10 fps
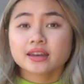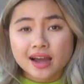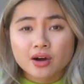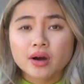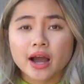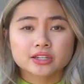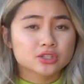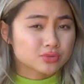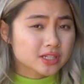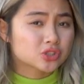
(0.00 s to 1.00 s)
And now I
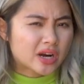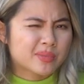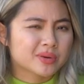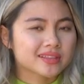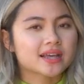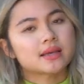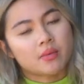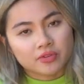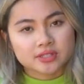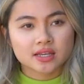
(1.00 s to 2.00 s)
just really try to put less
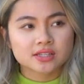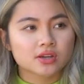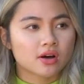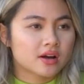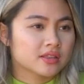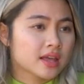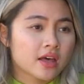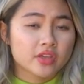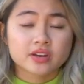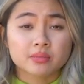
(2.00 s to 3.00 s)
emphasis on
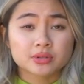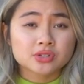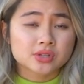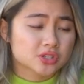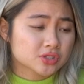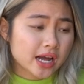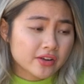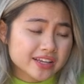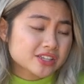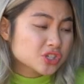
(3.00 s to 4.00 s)
the numbers and just
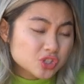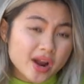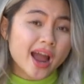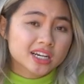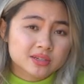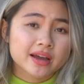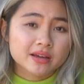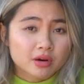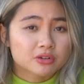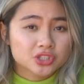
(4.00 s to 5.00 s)
kind of extract my
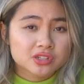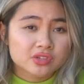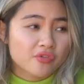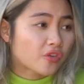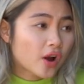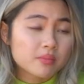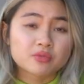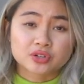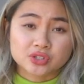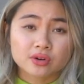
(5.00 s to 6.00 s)
emotions from
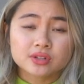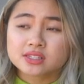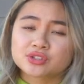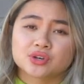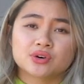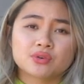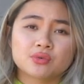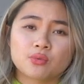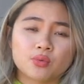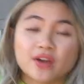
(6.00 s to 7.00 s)
results.
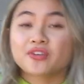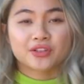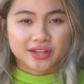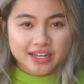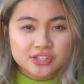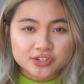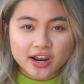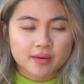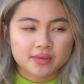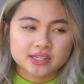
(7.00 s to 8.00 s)
So whenever I look at
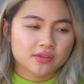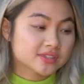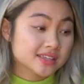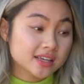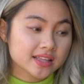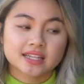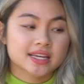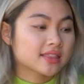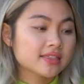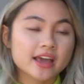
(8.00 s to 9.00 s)
Instagram, instead of seeing like
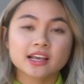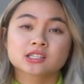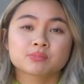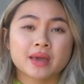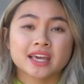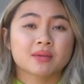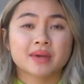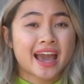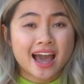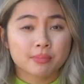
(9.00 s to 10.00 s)
10 likes making
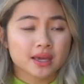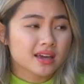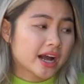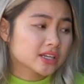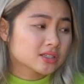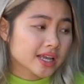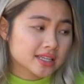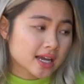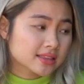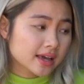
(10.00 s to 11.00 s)
me happy, I just look at
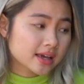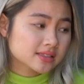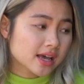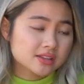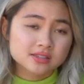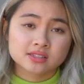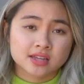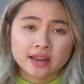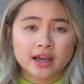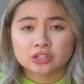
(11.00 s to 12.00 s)
10 likes as
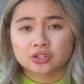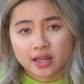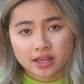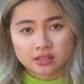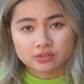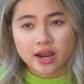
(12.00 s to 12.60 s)
10 extra likes,